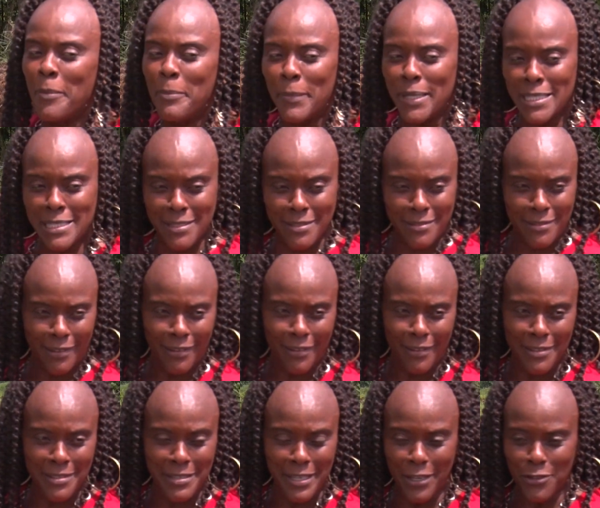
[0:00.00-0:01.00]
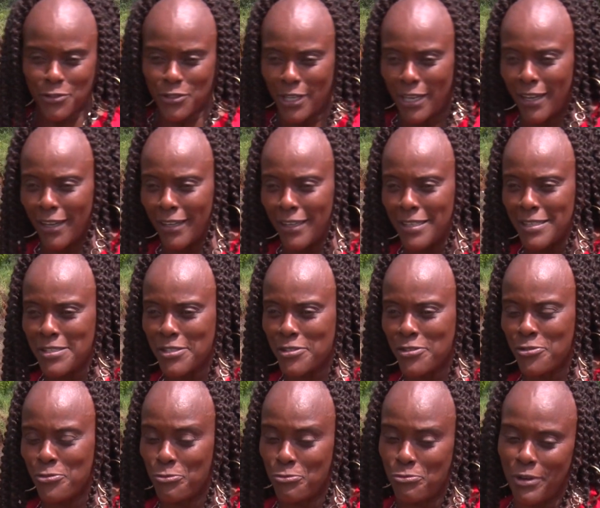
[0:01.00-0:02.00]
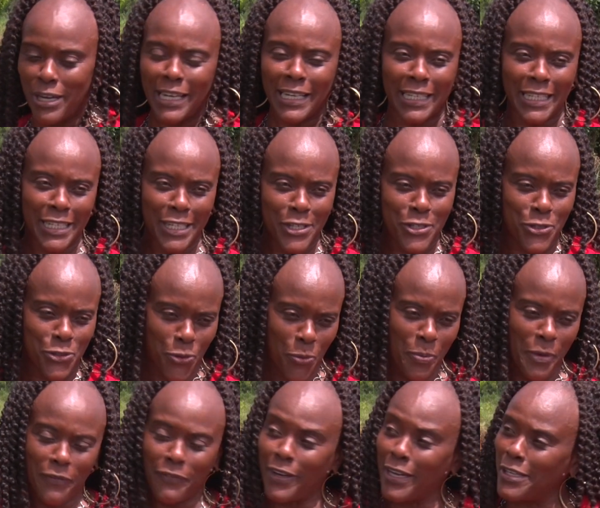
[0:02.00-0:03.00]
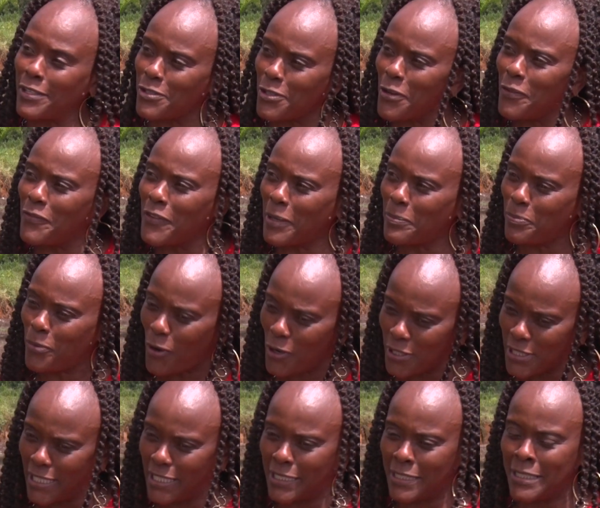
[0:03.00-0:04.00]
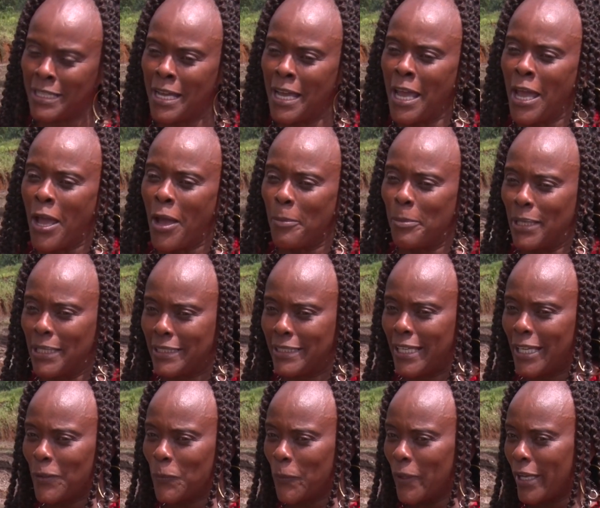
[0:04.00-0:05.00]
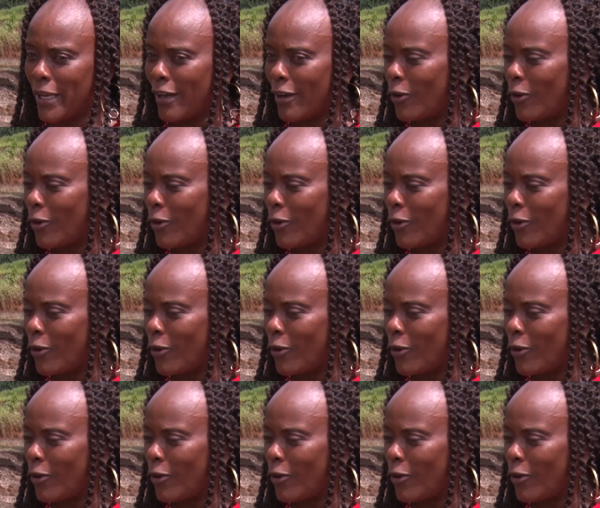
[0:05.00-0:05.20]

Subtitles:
Mr. Sergent is really the supervisor of that project, but then we